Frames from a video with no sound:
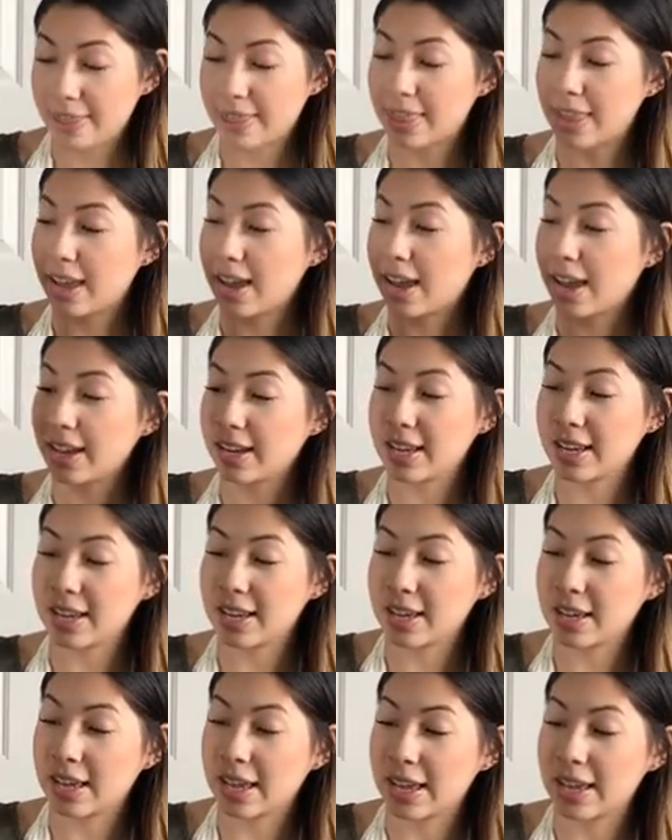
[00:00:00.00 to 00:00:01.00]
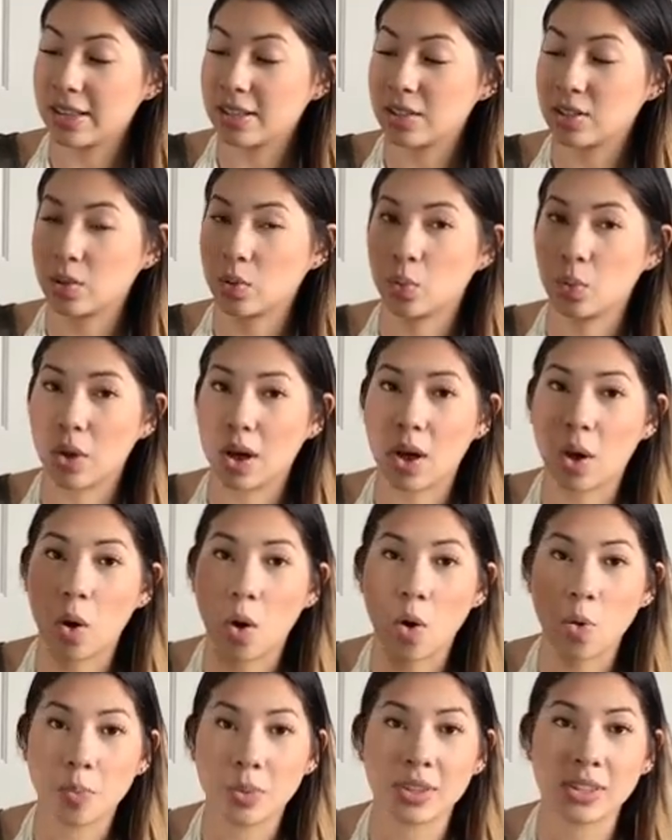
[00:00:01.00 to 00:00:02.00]
the honey is what
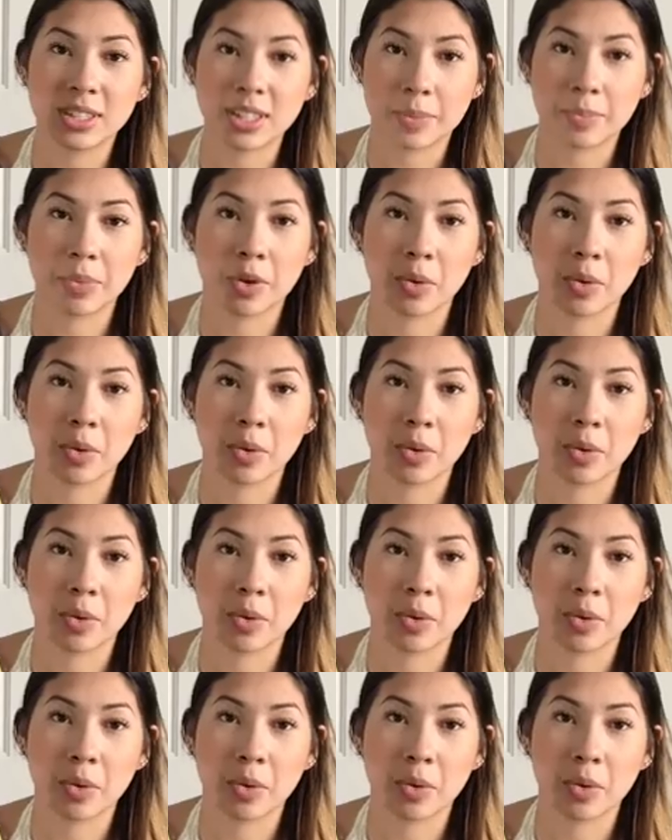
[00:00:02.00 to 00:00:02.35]
opens up